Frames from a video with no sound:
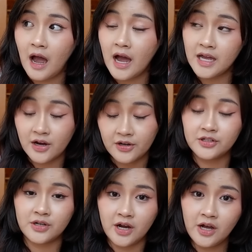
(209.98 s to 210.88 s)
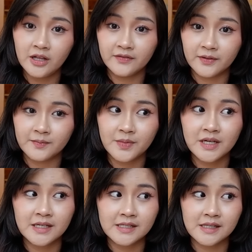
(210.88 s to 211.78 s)
I gotta try all of them
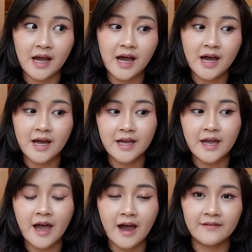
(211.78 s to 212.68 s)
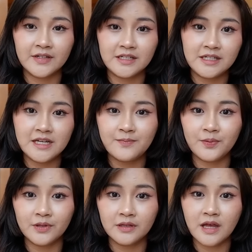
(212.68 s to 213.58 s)
because I have a deep
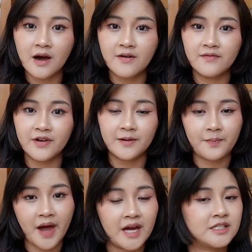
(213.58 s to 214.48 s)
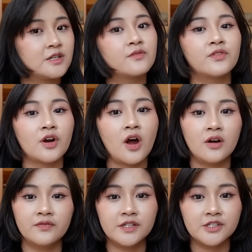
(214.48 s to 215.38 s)
love and passion for
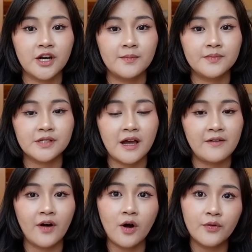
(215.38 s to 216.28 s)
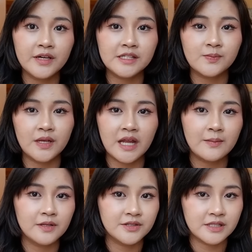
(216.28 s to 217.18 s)
coffee shops. I've always been
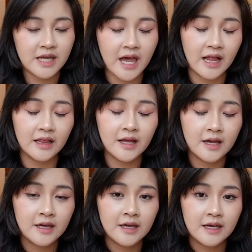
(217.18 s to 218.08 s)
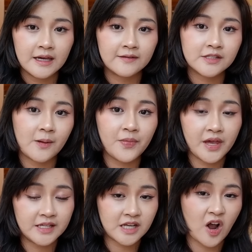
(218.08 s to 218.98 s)
able to tell if
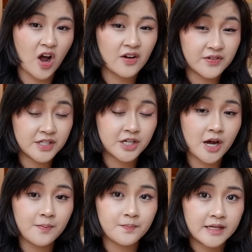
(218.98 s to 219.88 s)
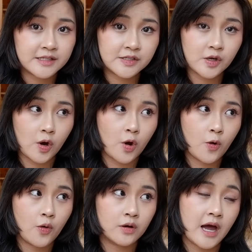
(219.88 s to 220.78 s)
something is a coffee shop, and
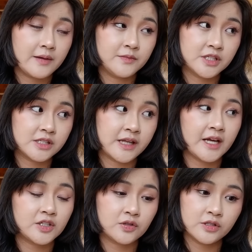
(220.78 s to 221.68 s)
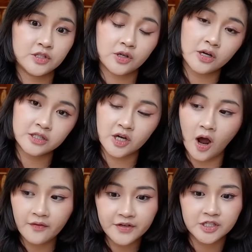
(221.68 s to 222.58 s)
so I'm just naturally drawn to
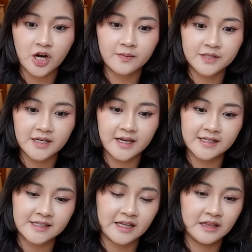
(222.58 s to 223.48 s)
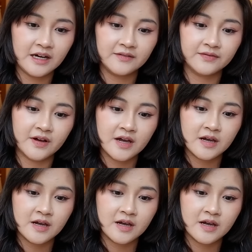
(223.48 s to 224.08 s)
coffee shops, I guess. I love